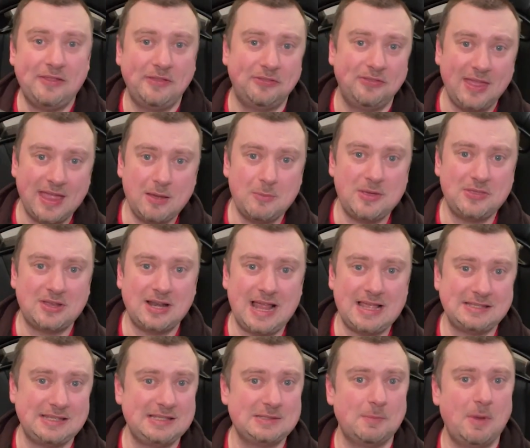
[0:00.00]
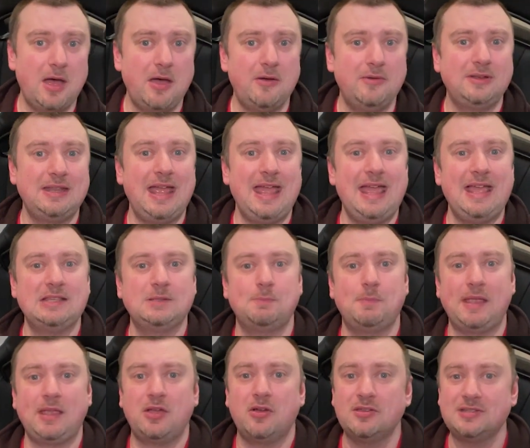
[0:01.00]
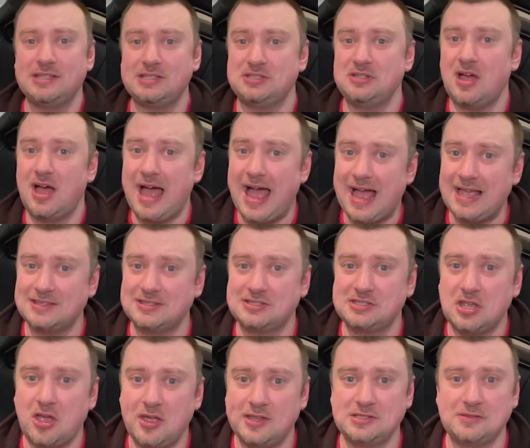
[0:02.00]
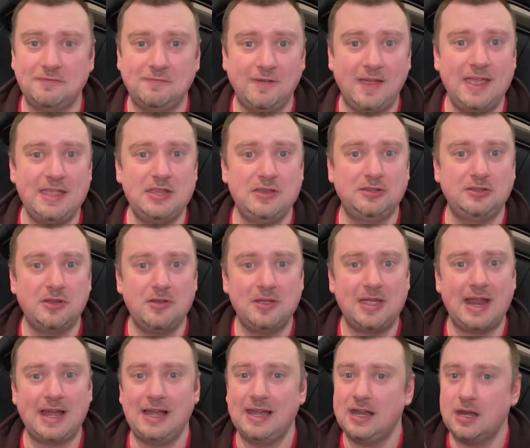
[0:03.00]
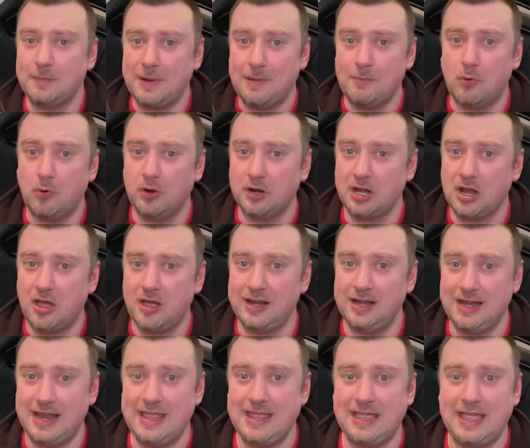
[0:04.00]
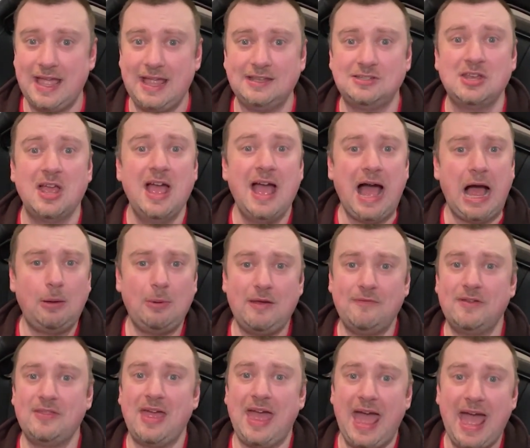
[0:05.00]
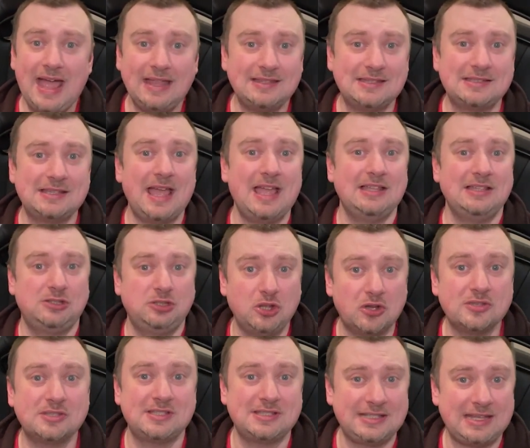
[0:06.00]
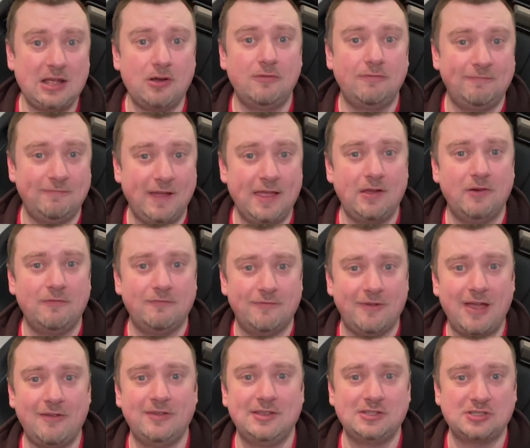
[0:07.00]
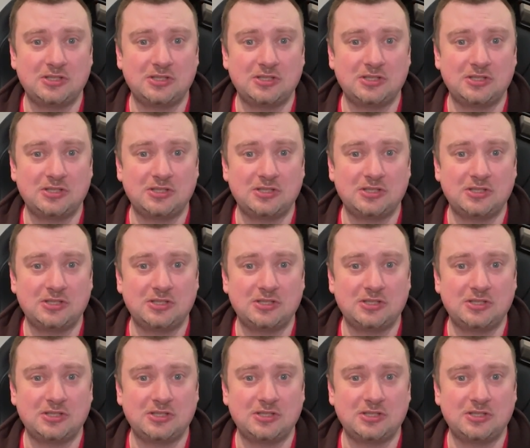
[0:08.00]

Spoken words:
the thing with glasses mode is because it's not as tight a fit, you do get a little bit more light leakage. However, the headset does still feel very